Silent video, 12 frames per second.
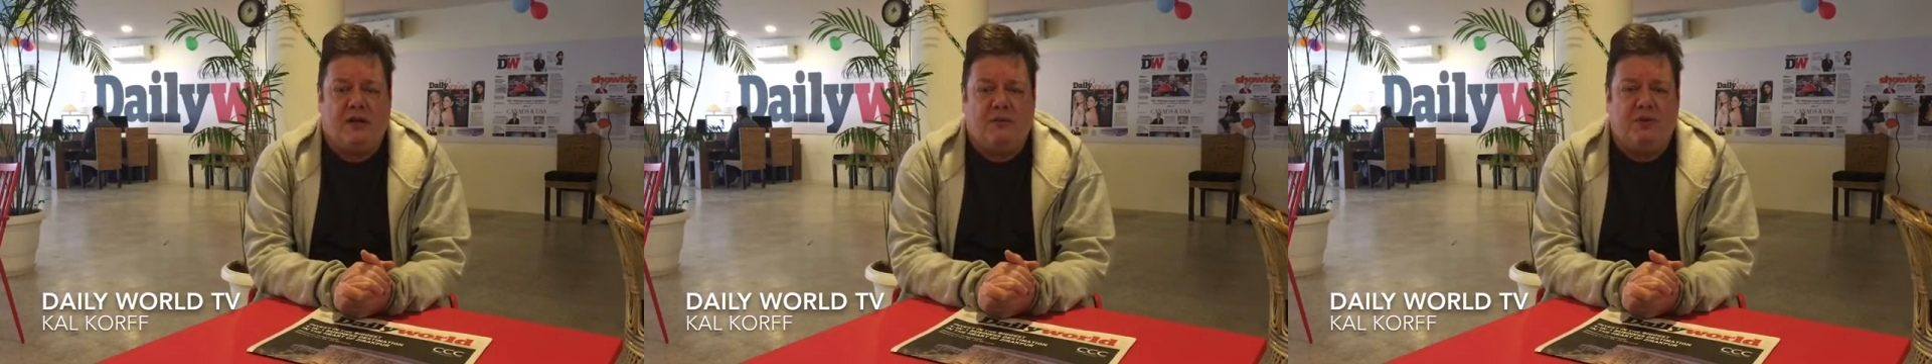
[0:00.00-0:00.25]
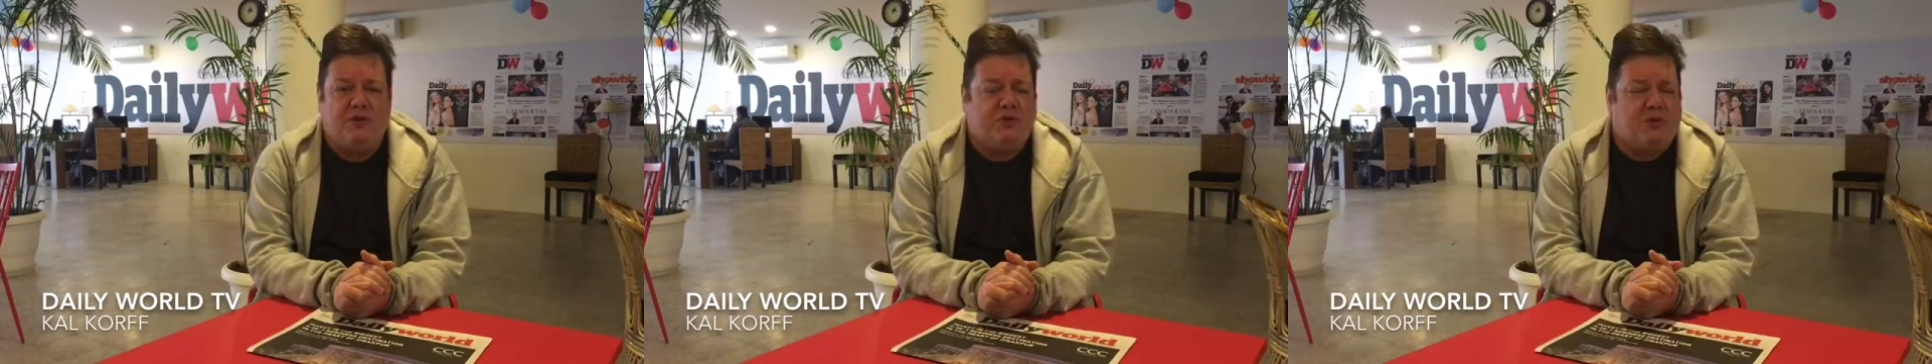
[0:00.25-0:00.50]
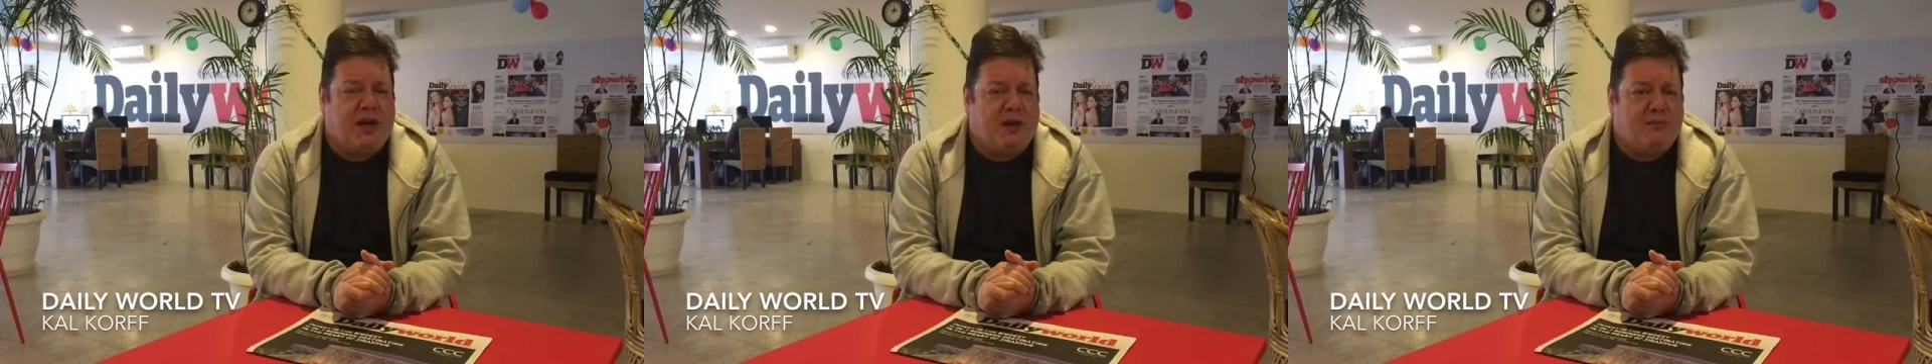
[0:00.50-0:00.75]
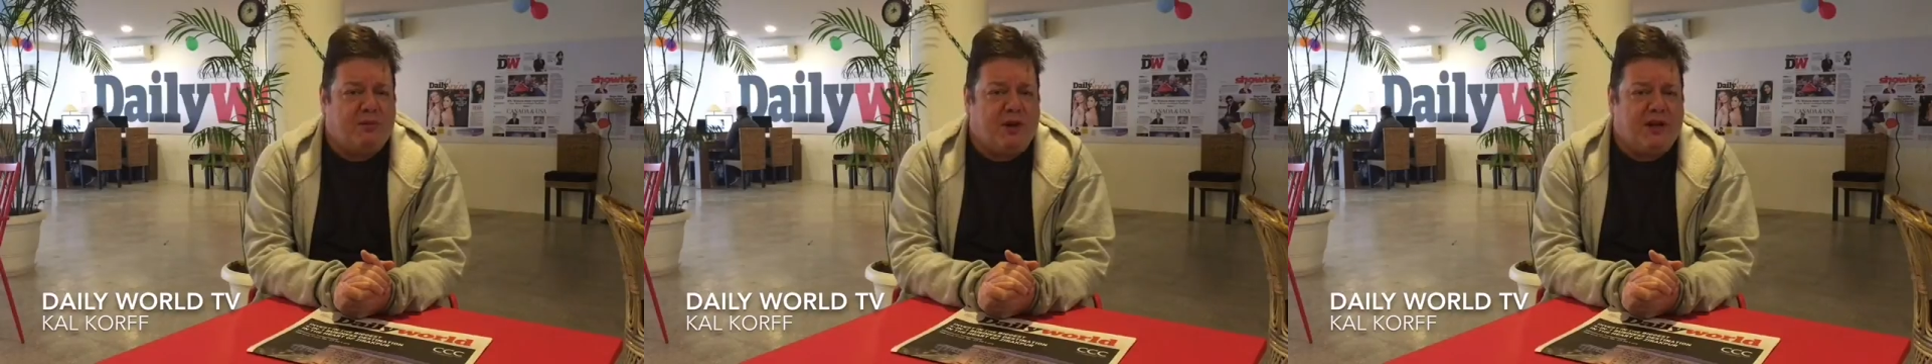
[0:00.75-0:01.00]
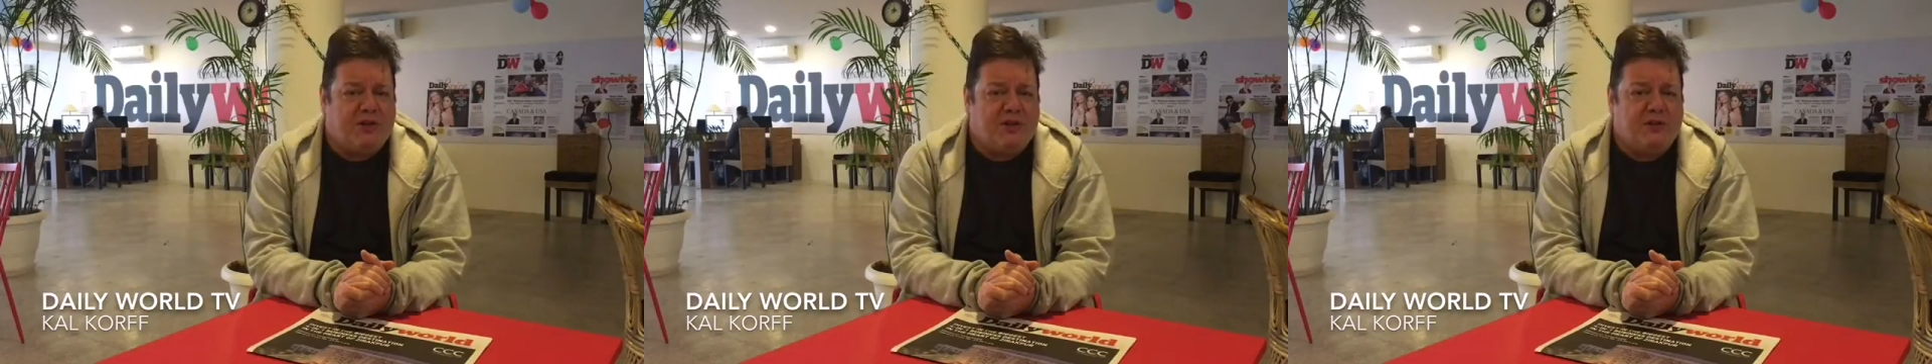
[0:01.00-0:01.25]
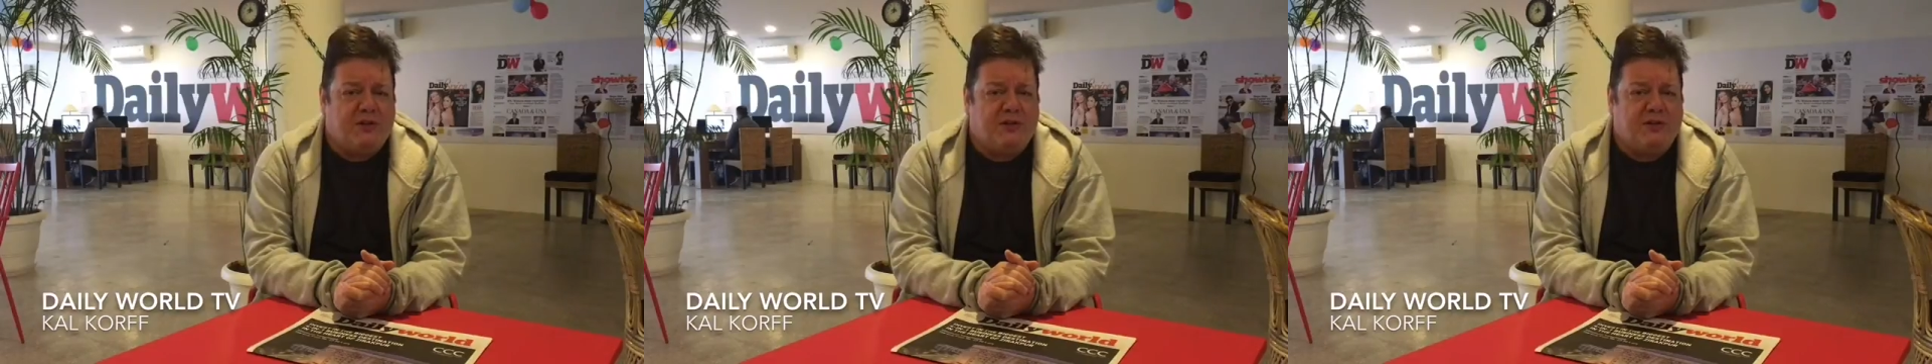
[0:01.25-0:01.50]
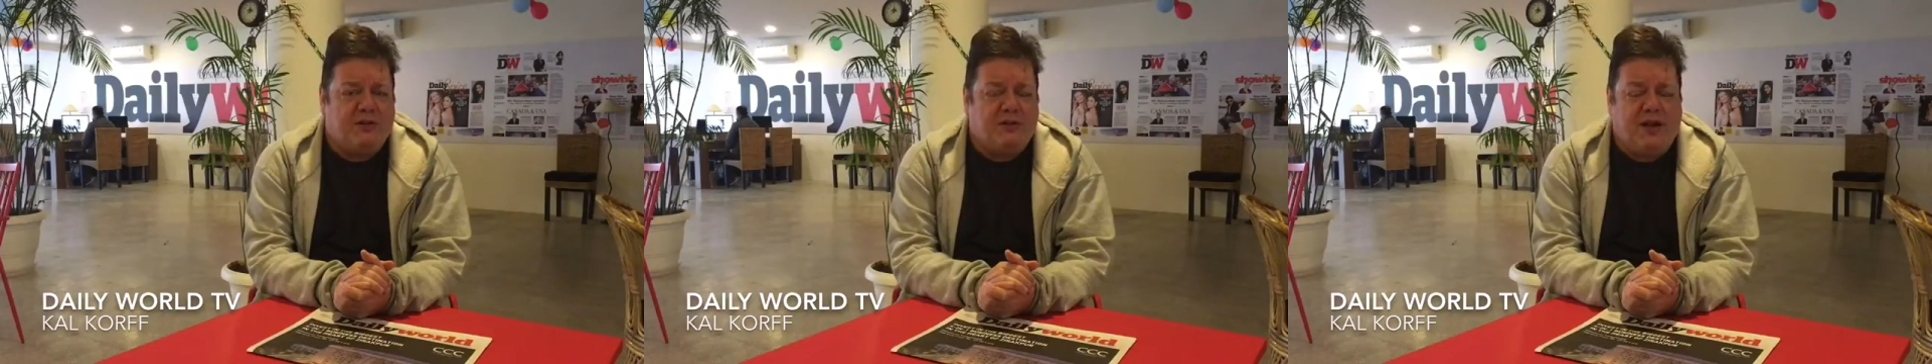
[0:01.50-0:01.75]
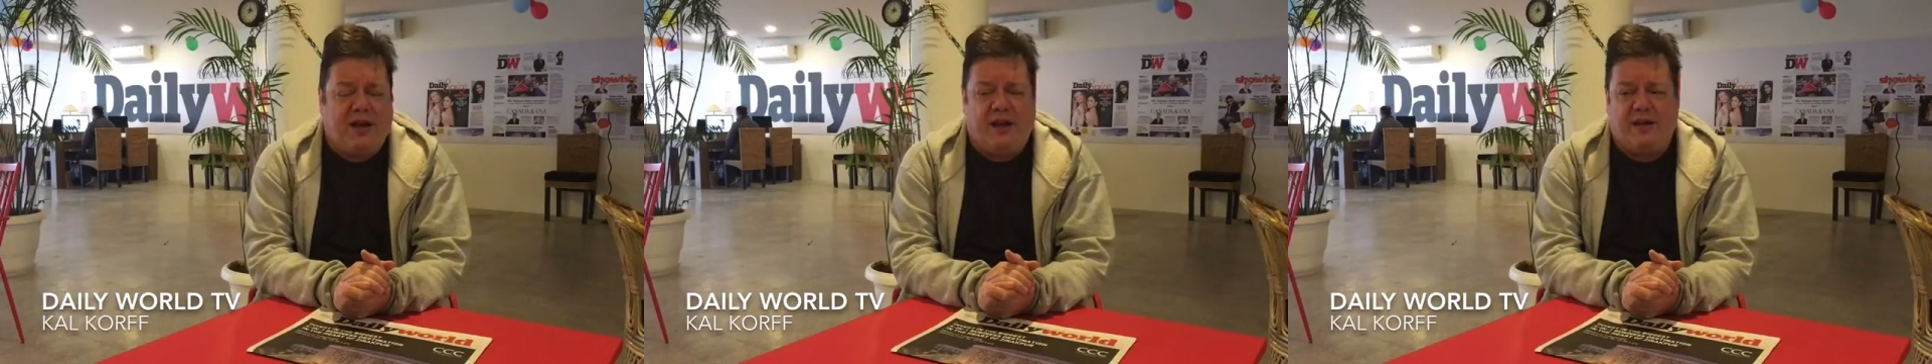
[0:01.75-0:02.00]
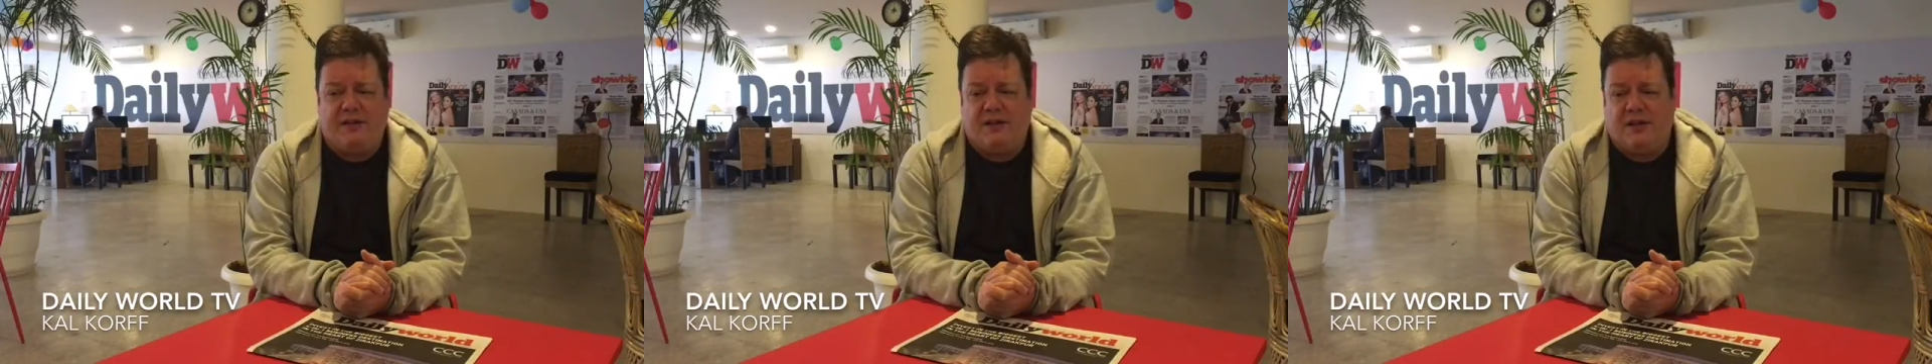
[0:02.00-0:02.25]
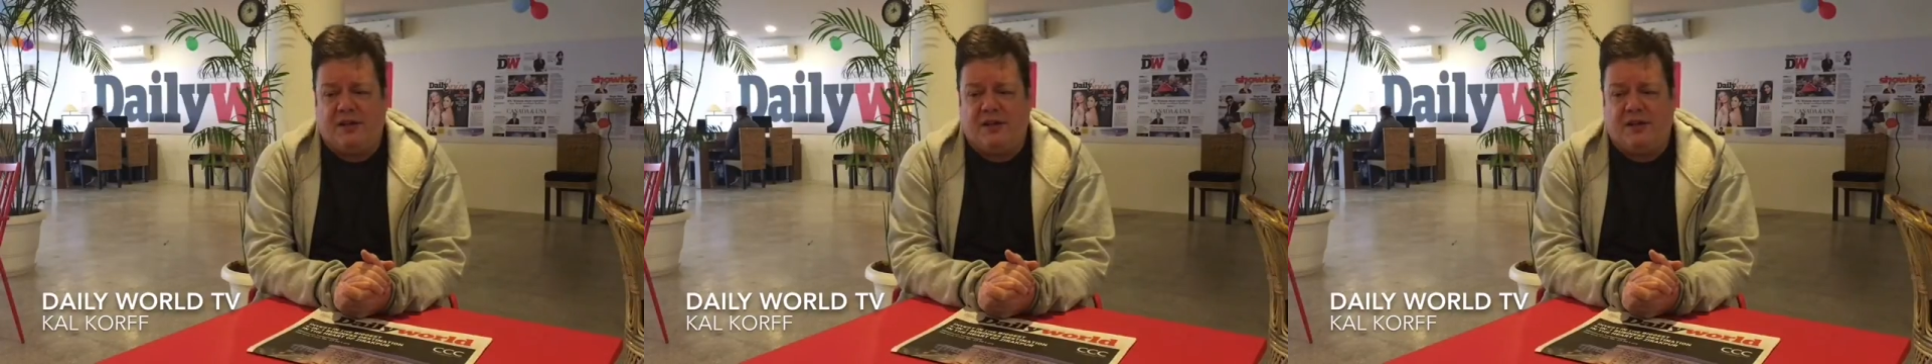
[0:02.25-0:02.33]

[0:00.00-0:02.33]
mutual admiration and